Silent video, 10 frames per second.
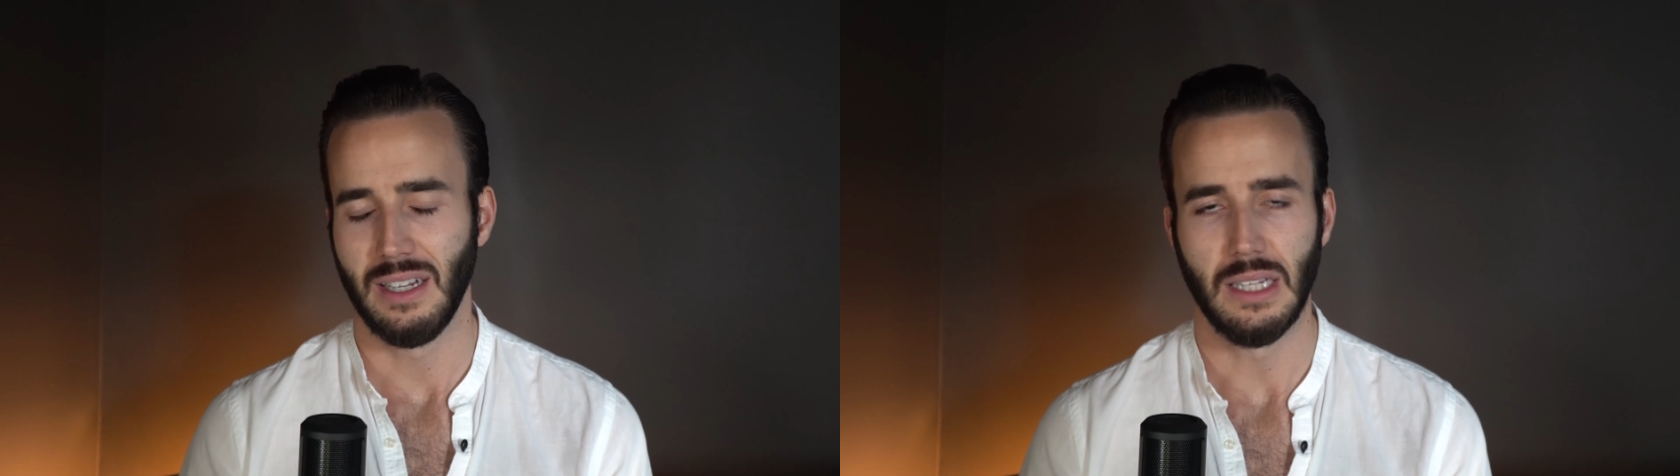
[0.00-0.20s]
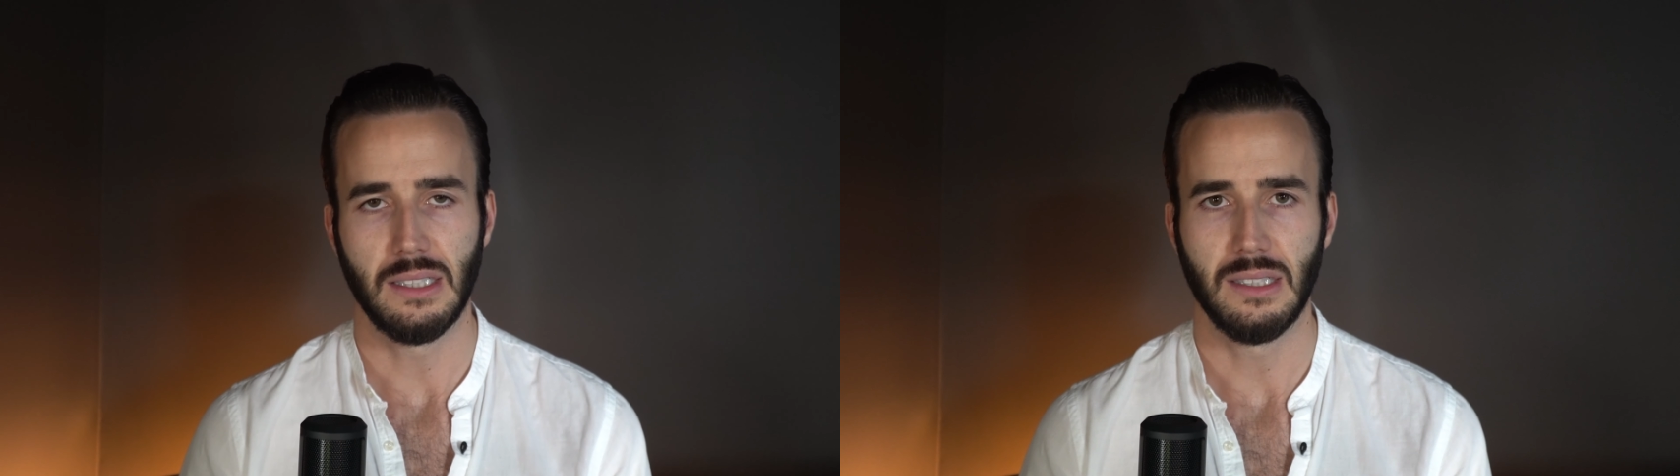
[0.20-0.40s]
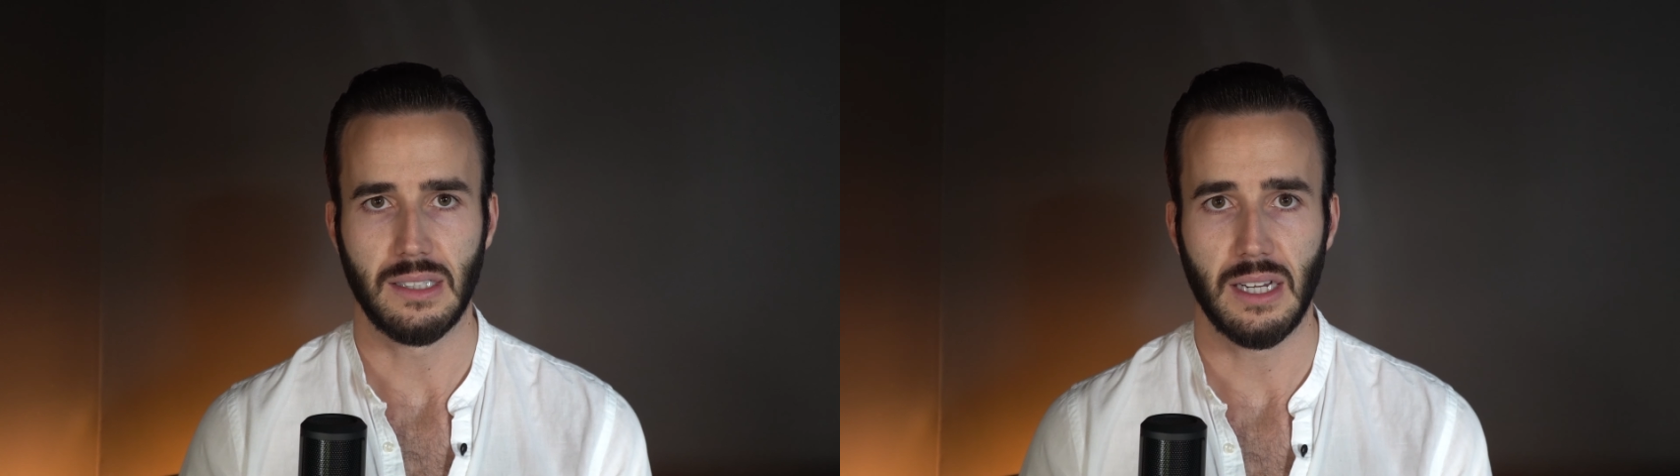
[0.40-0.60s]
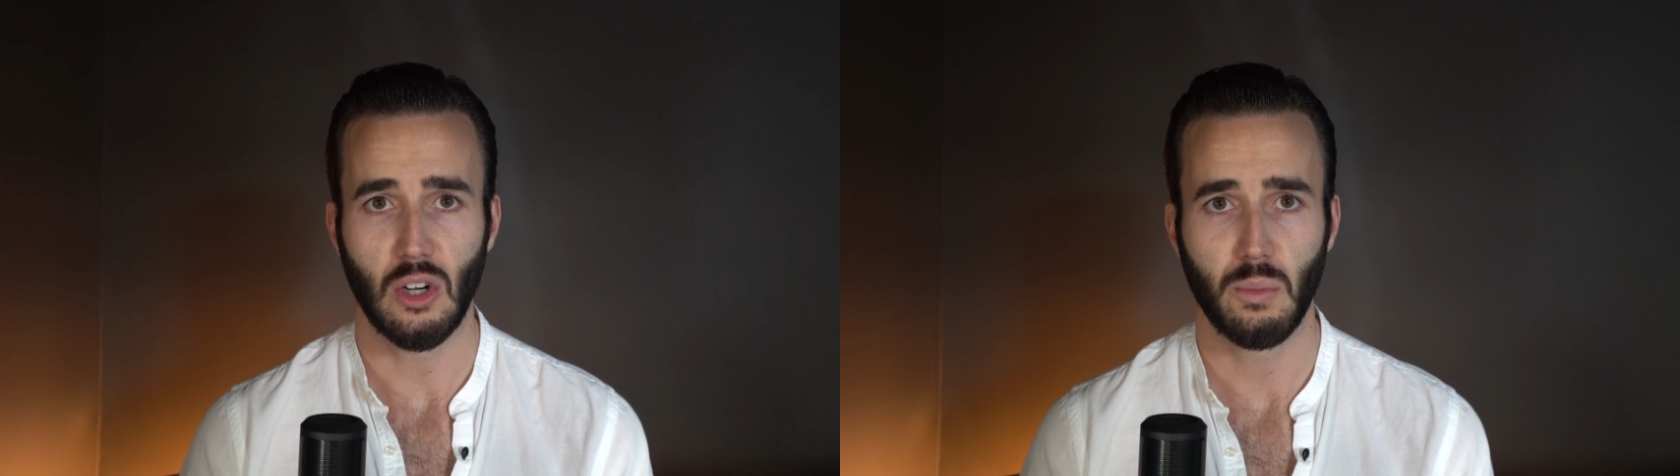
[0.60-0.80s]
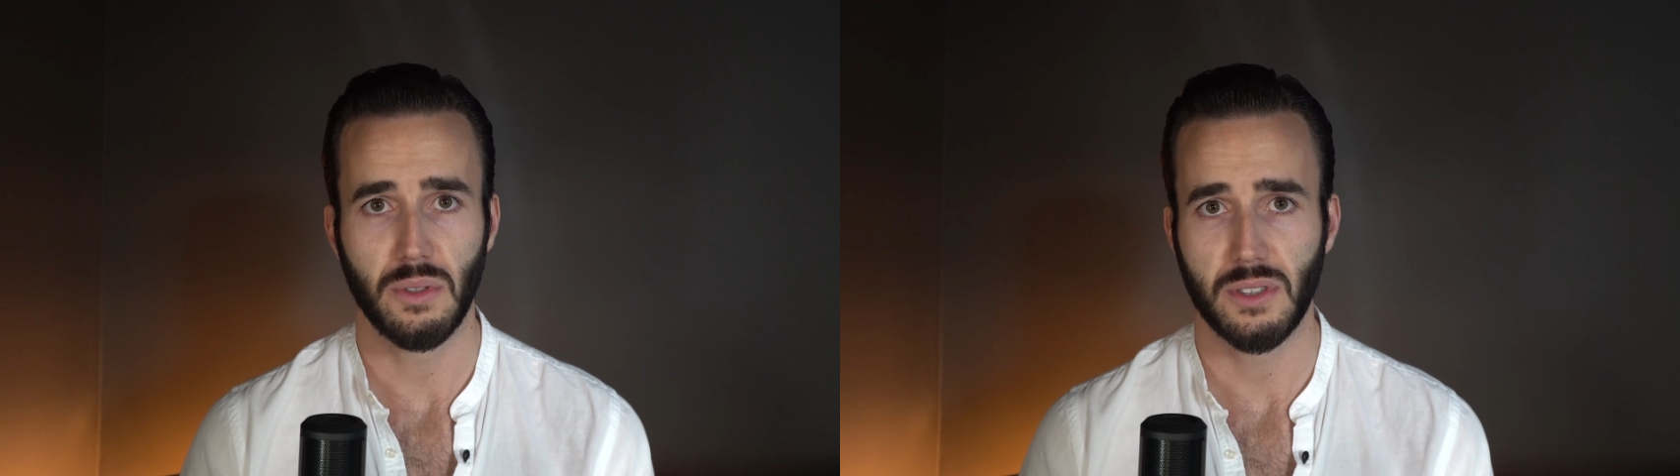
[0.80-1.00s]
listen to
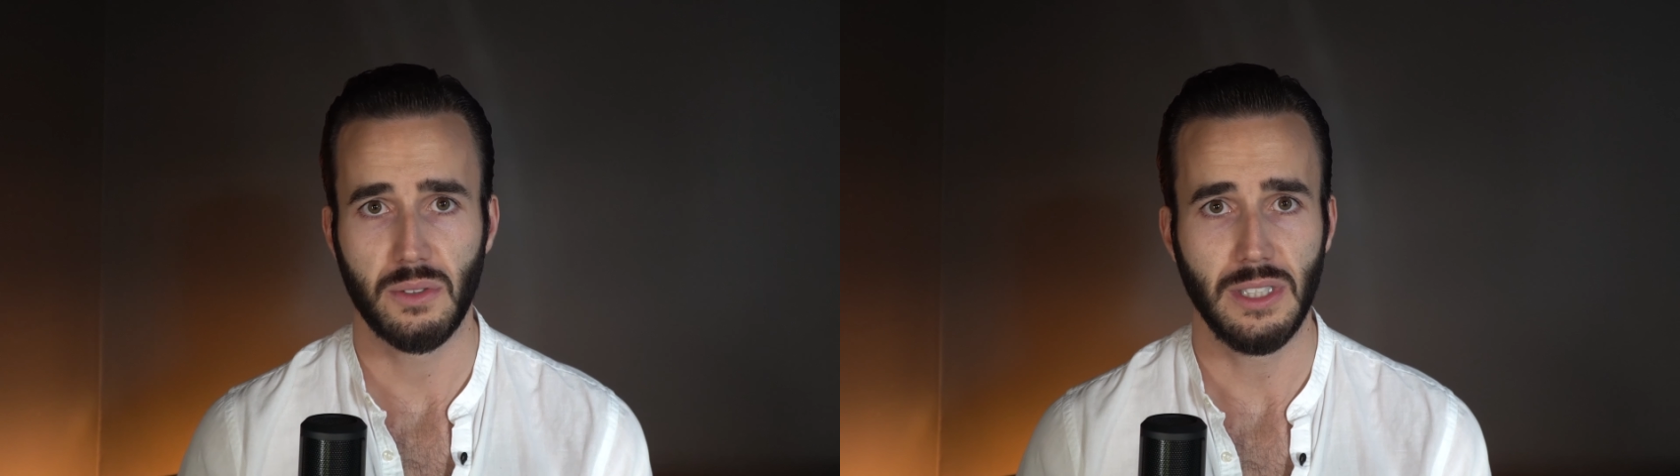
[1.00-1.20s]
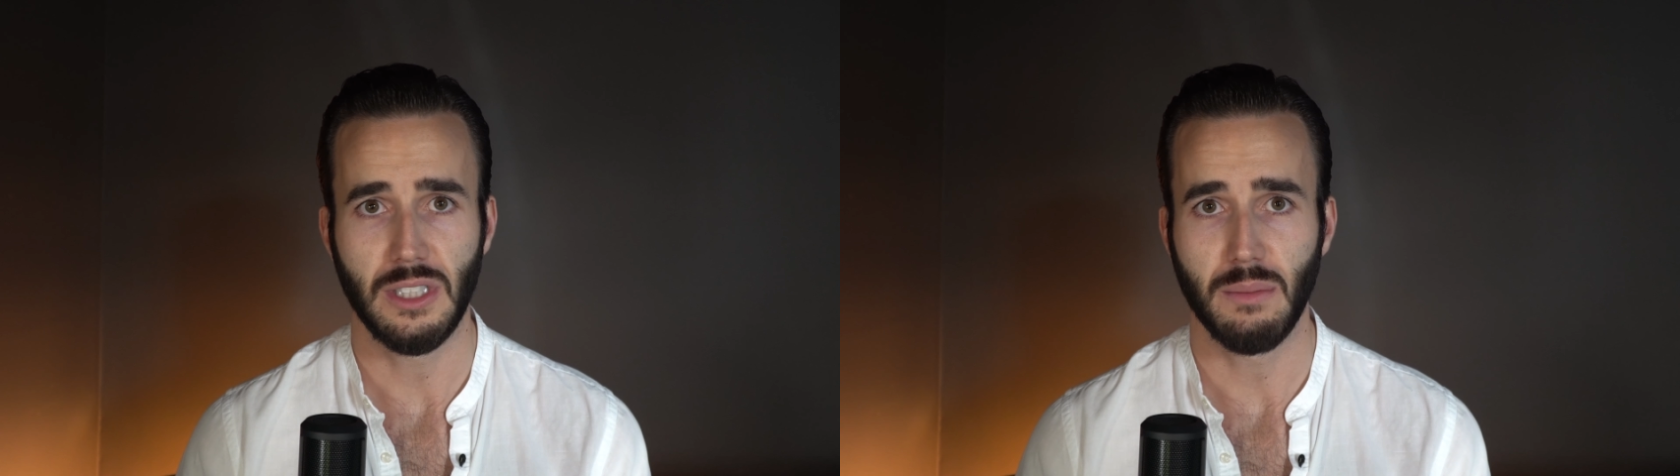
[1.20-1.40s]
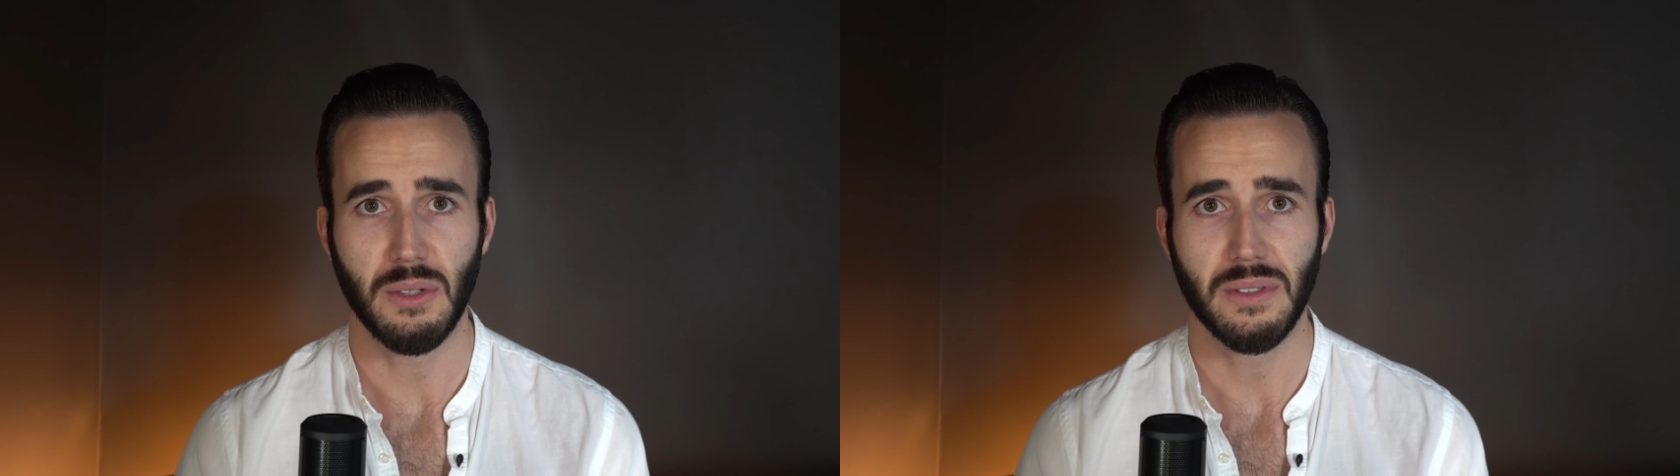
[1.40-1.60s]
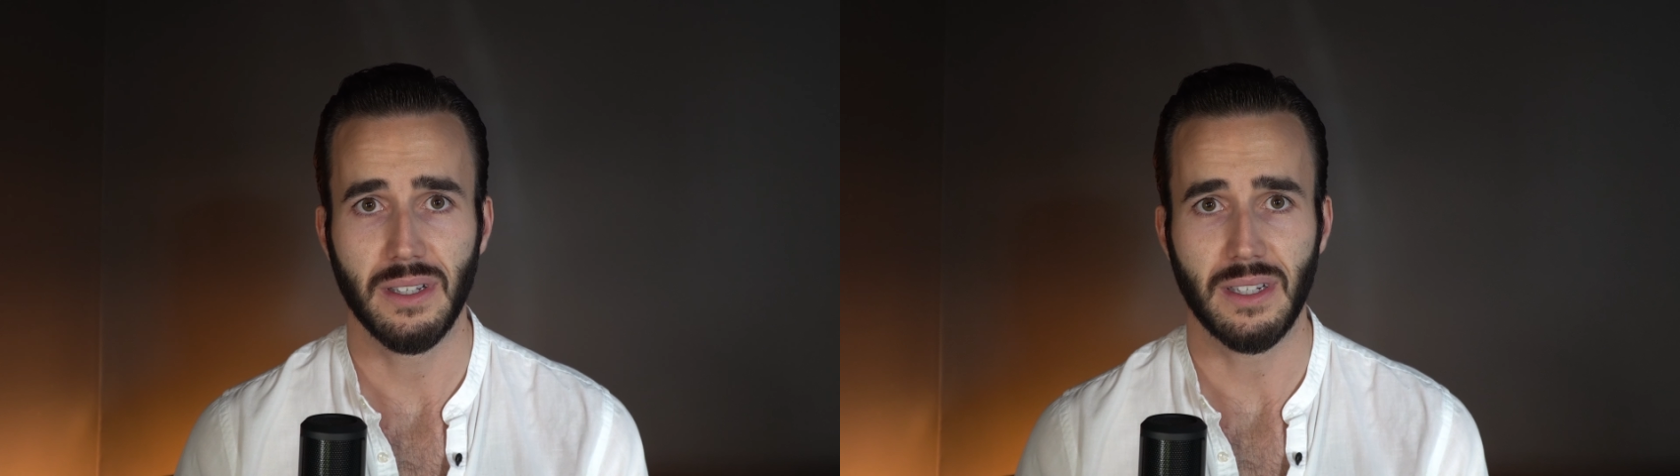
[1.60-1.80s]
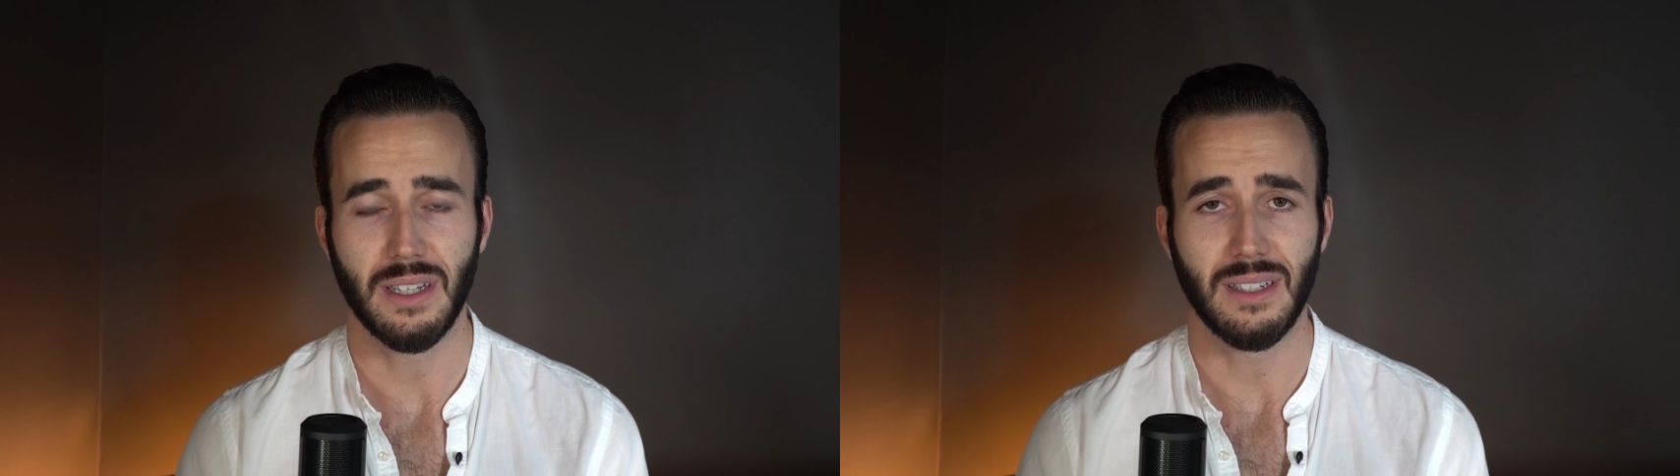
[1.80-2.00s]
terrible screechy
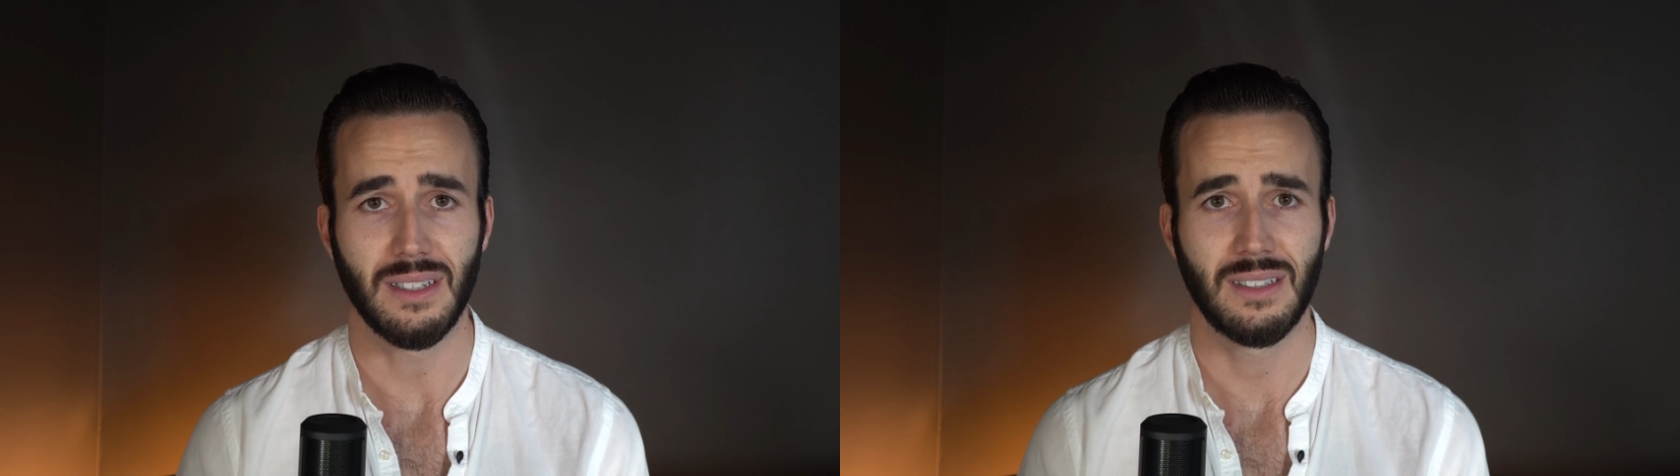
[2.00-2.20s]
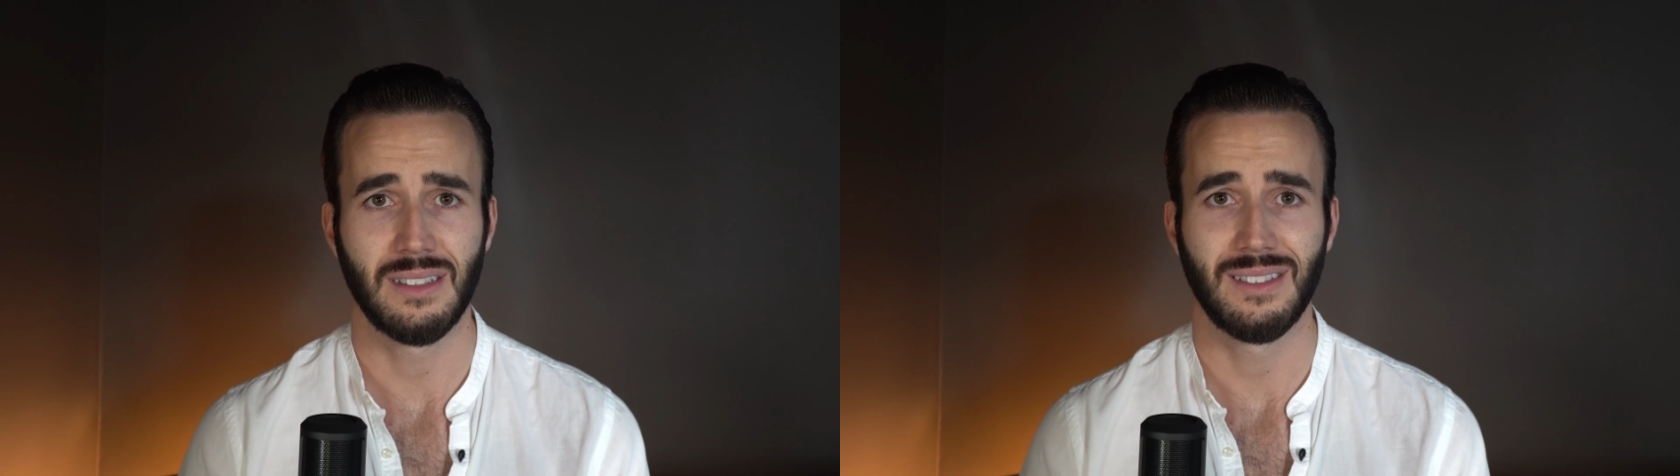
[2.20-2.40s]
music and